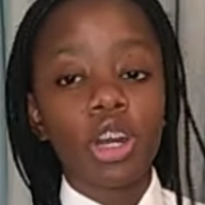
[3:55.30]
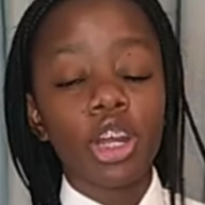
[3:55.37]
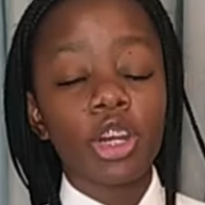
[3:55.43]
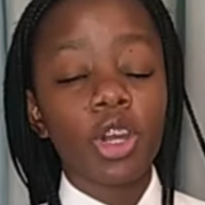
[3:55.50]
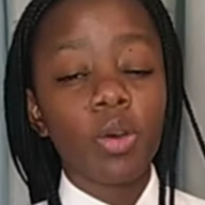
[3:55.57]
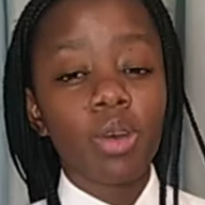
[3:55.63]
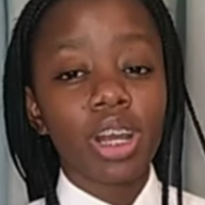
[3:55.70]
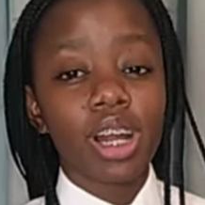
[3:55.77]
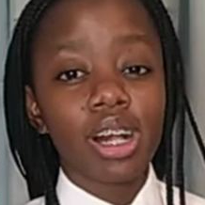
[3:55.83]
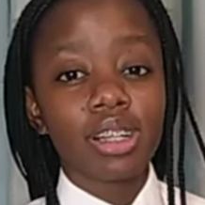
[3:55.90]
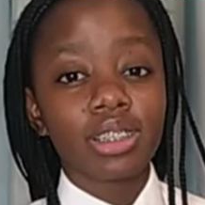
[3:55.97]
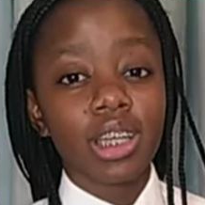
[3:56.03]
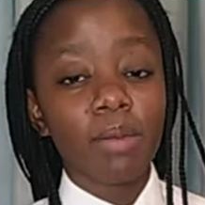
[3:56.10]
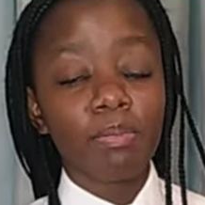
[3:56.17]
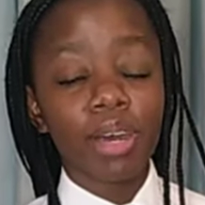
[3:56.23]
you want to know what
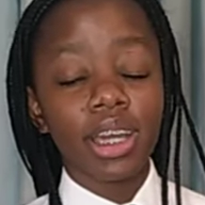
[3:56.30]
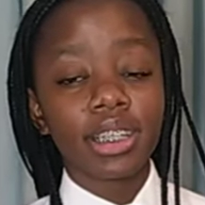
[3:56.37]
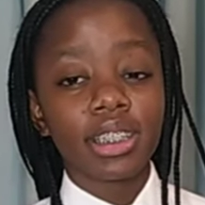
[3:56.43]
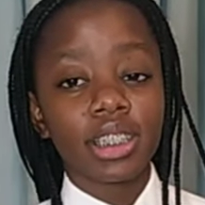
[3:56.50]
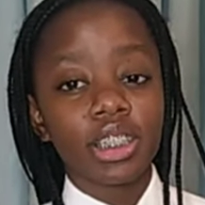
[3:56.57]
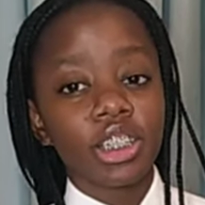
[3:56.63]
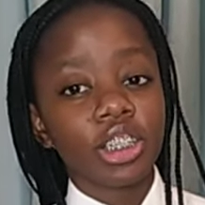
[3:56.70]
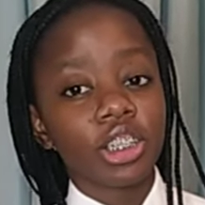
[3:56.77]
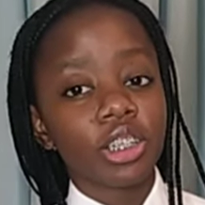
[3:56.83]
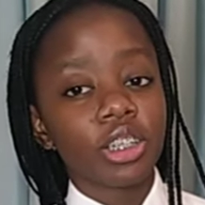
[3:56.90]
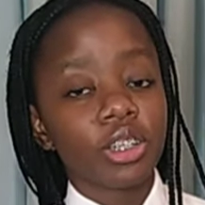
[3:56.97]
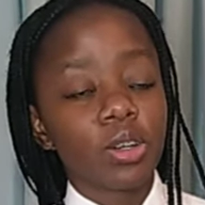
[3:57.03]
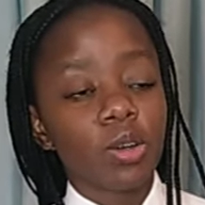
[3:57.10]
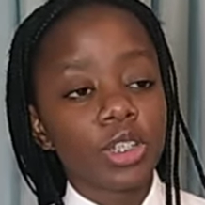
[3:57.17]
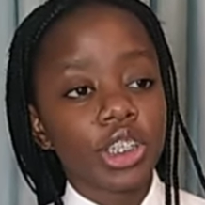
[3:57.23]
else I packed in here,
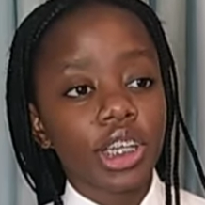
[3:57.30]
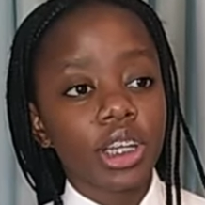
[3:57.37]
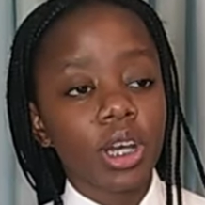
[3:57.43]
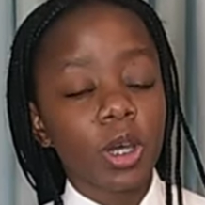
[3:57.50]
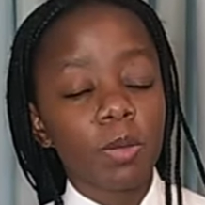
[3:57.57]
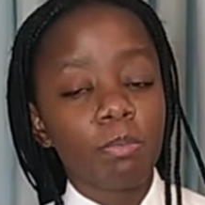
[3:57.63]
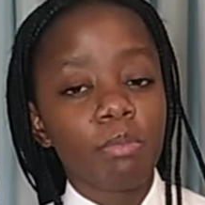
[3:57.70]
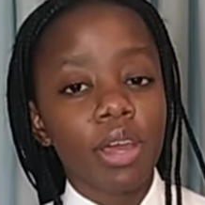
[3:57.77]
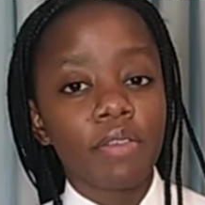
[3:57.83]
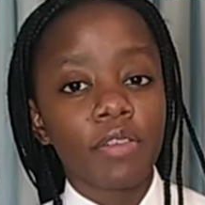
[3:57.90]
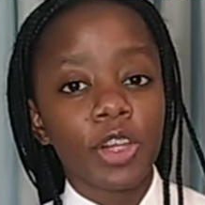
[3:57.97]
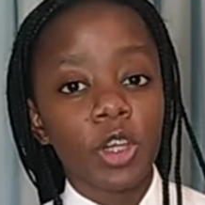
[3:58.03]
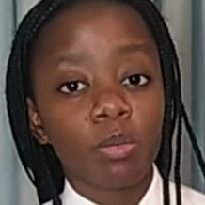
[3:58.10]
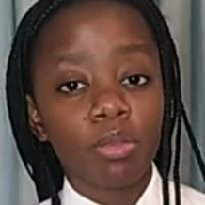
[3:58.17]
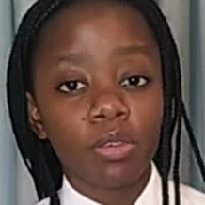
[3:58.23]
go check out my
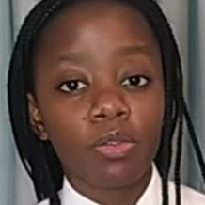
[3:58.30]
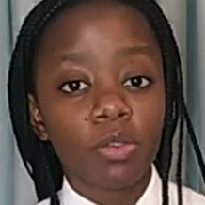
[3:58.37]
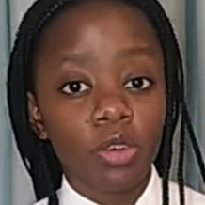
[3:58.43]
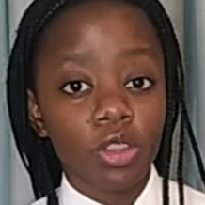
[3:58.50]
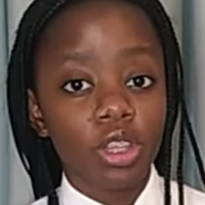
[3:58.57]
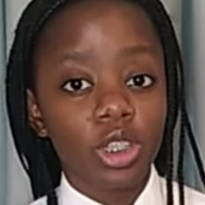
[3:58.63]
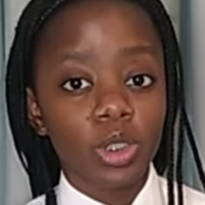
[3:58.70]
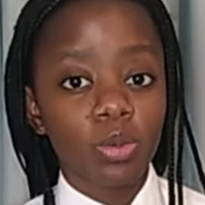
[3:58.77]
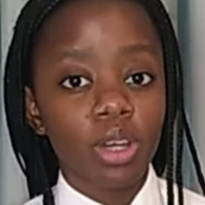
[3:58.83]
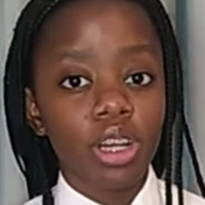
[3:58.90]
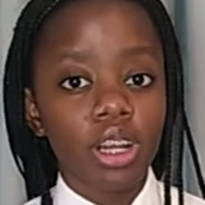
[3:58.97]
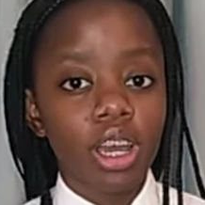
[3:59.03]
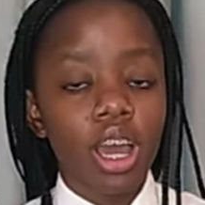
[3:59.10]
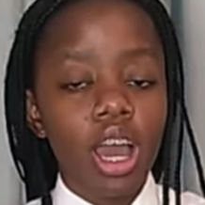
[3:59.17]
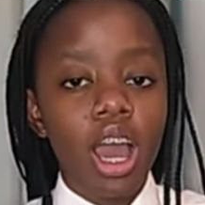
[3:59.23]
video before this
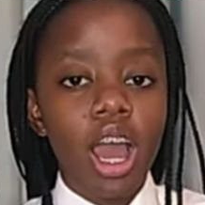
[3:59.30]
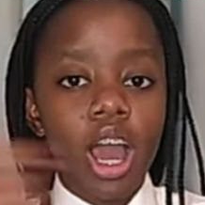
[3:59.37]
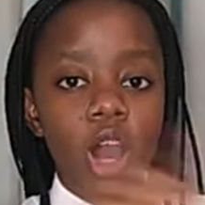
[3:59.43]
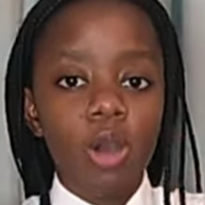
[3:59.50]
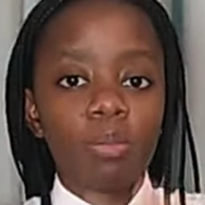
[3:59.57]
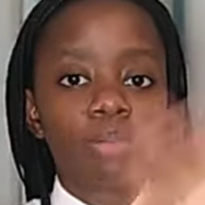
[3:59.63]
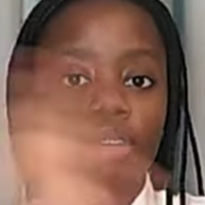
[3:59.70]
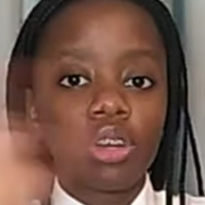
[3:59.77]
one. I'll